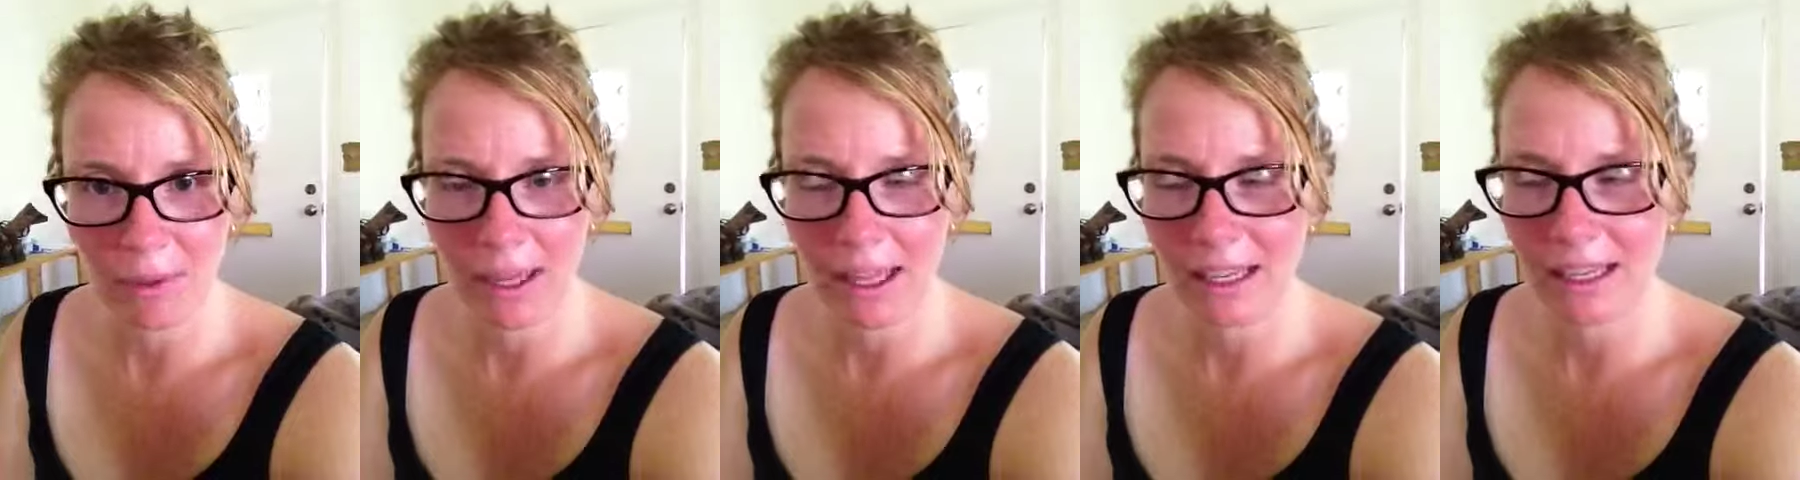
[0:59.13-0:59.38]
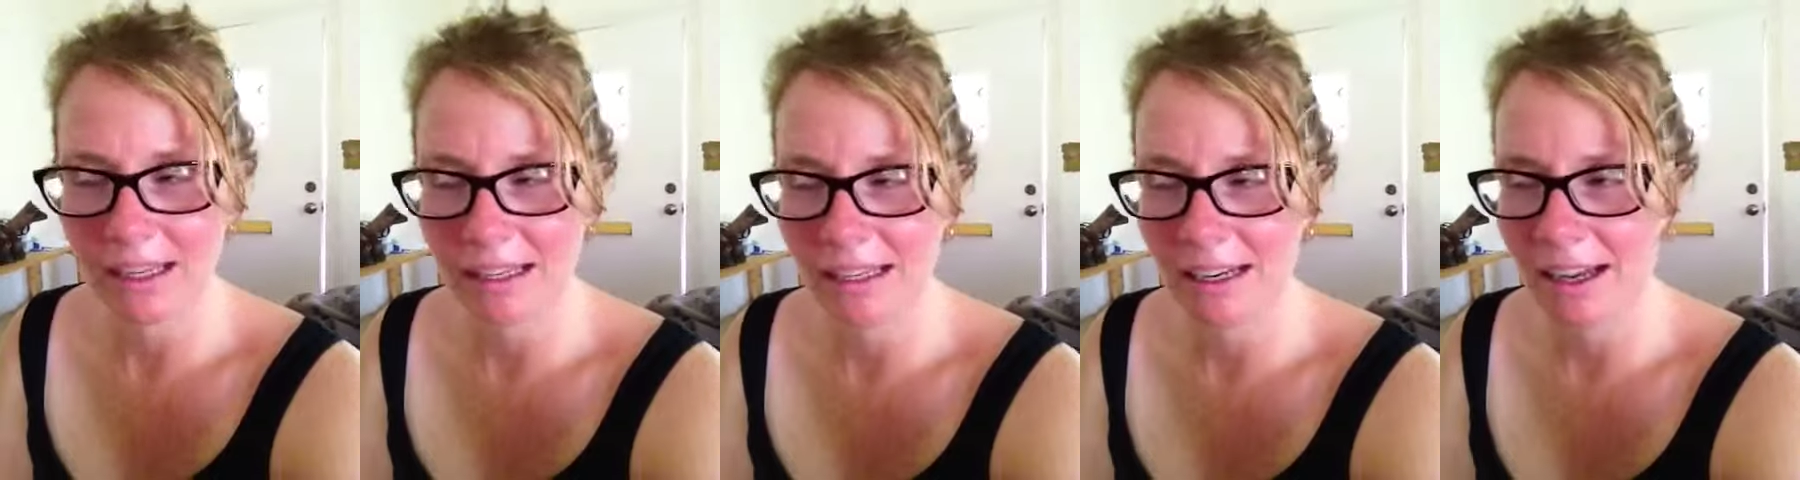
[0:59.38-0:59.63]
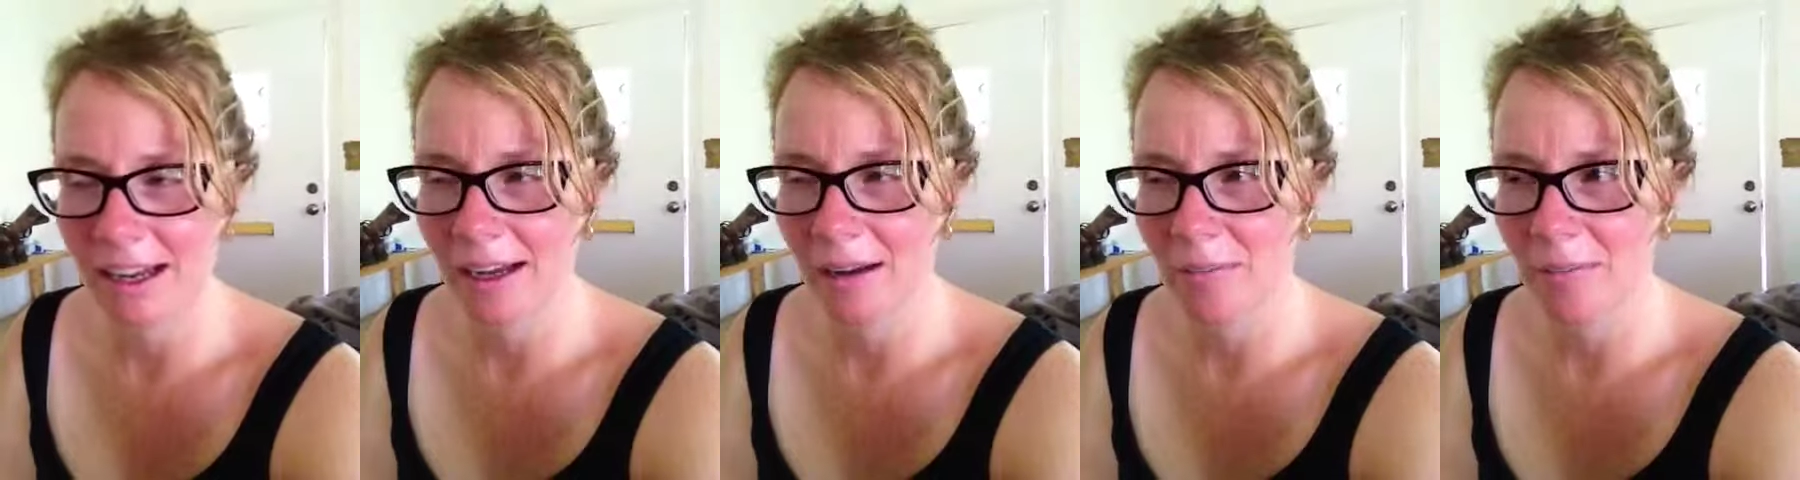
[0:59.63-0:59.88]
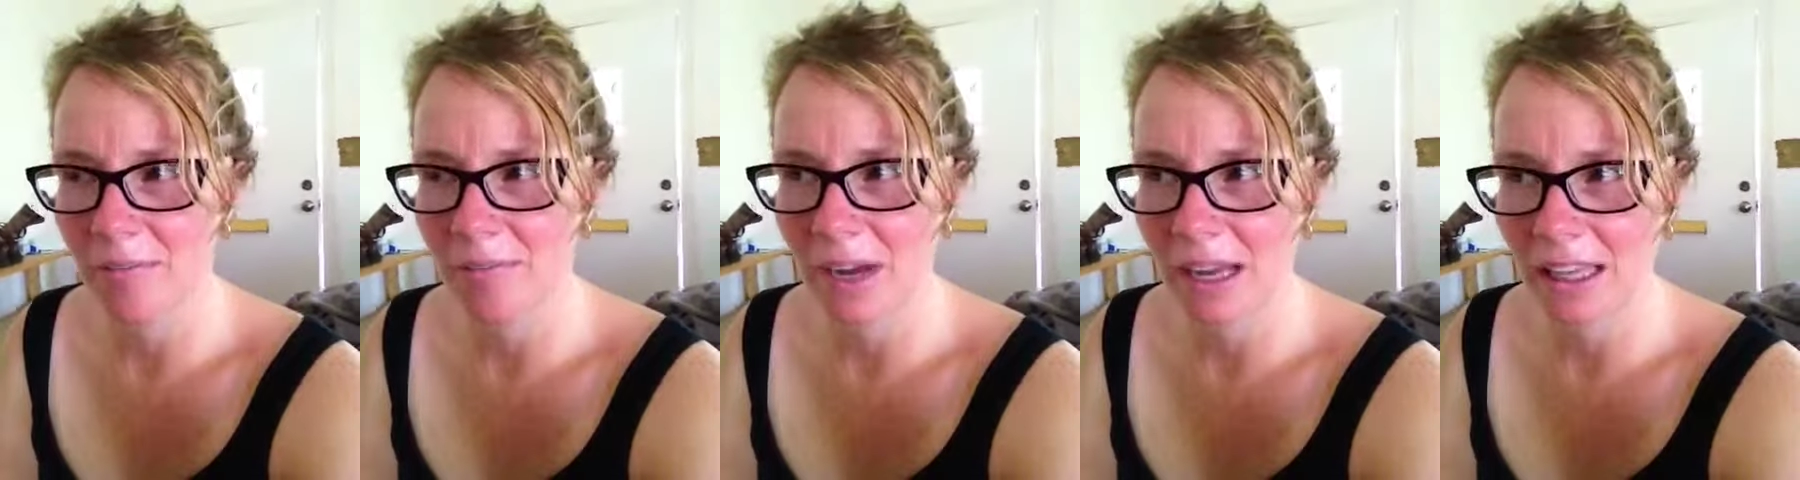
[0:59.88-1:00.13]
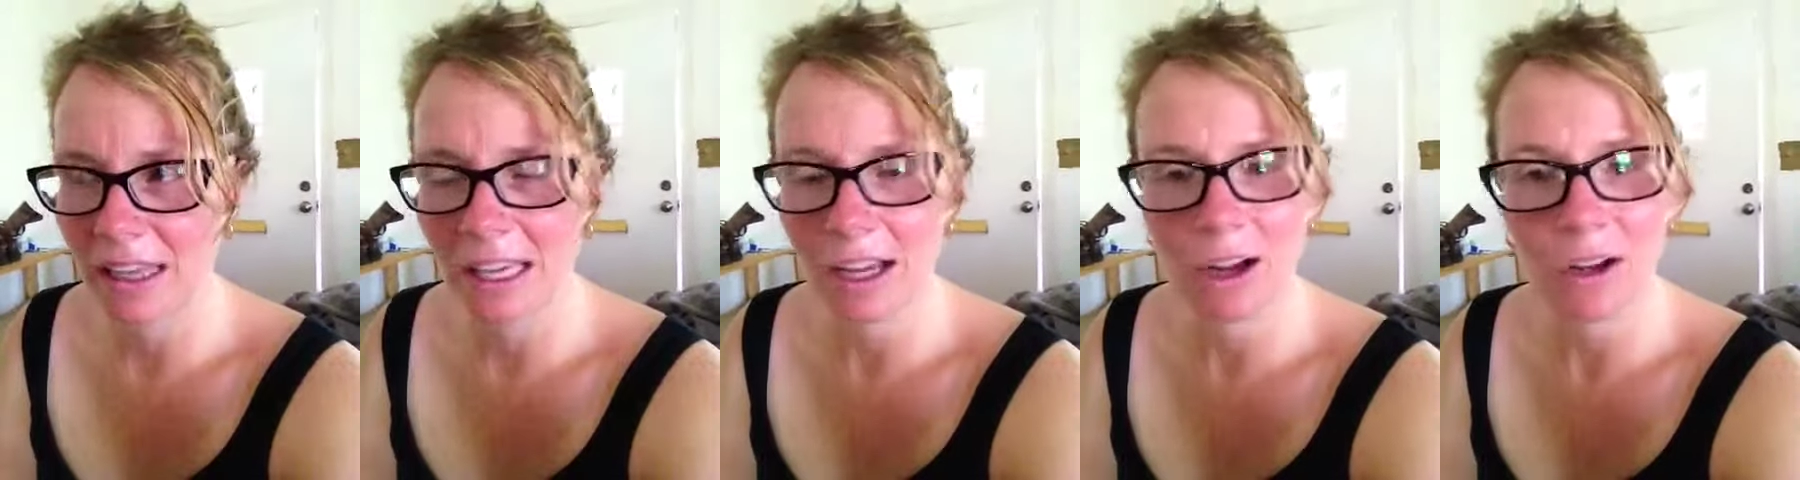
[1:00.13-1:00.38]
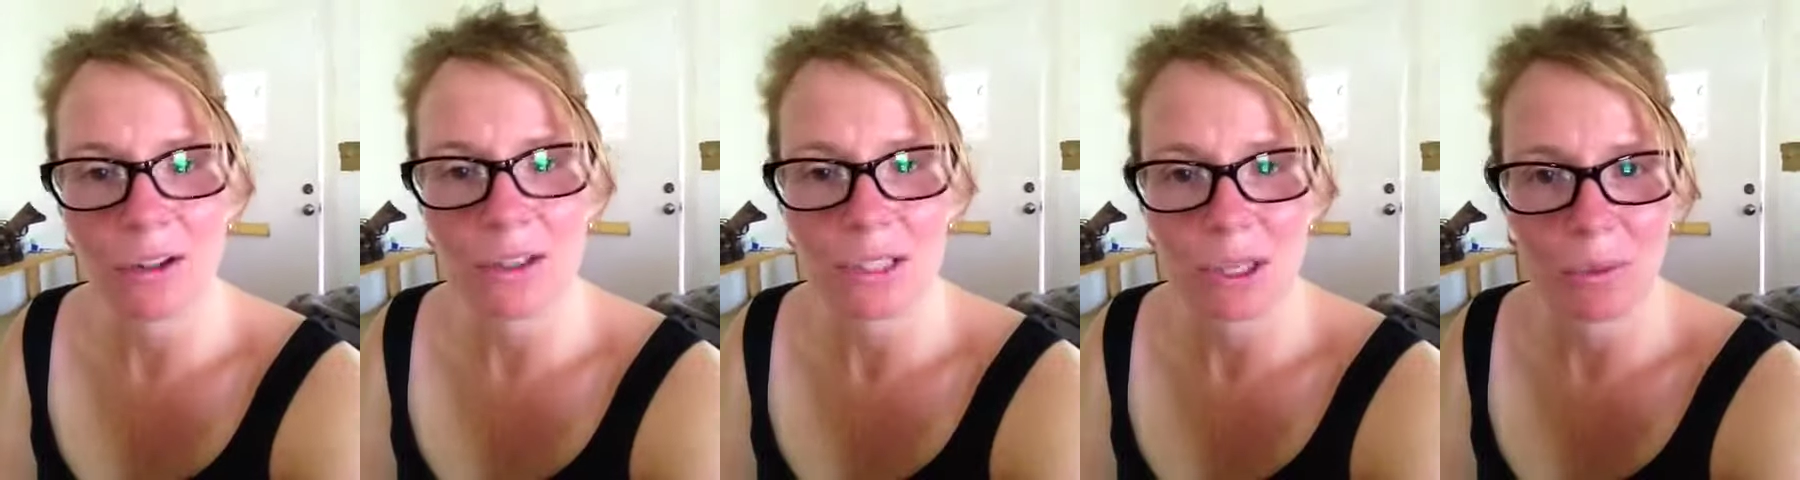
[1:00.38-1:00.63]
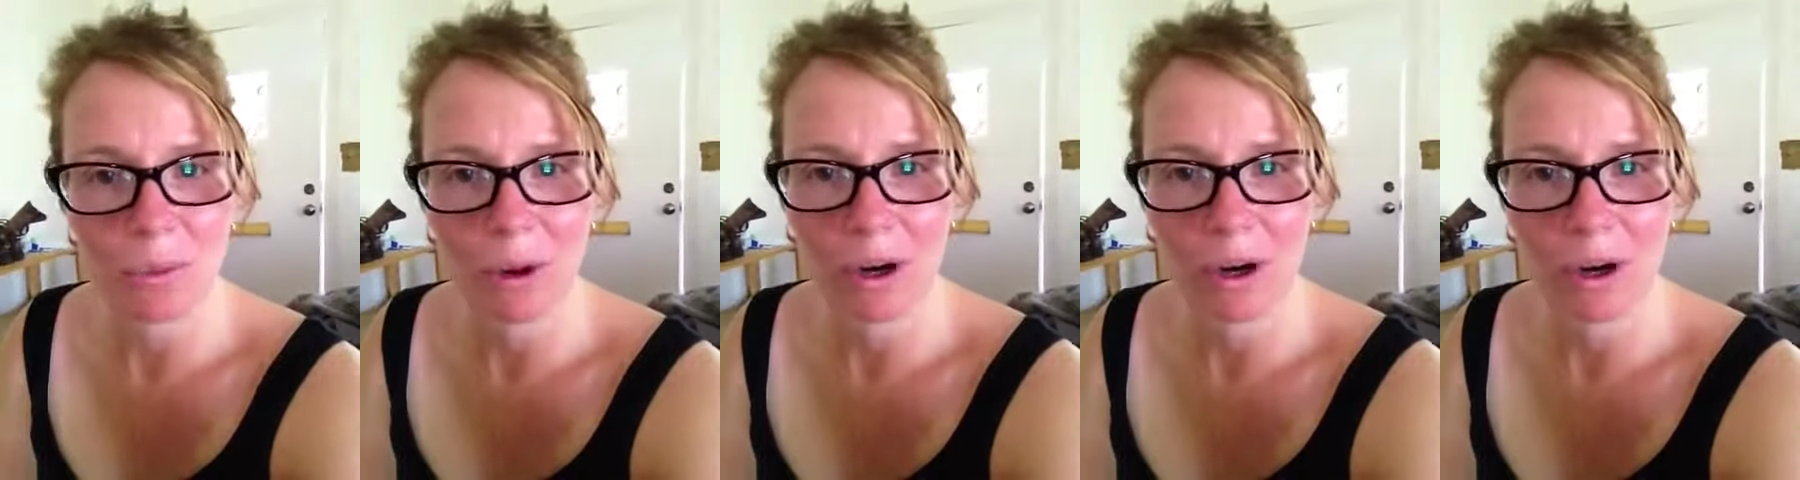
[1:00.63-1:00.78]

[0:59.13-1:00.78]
but I think also